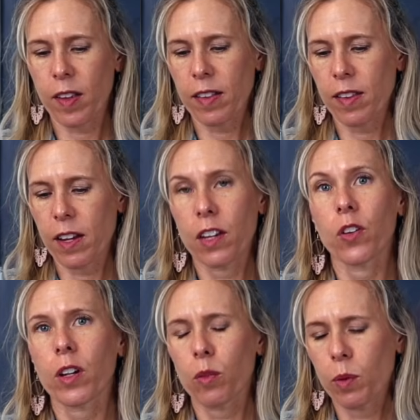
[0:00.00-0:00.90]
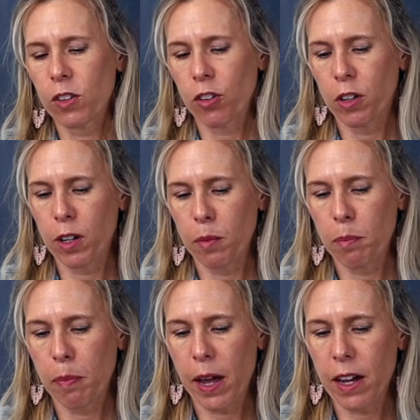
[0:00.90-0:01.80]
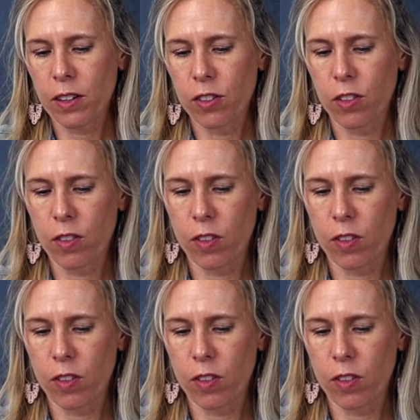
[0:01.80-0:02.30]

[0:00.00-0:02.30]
that's in, you could return it back to the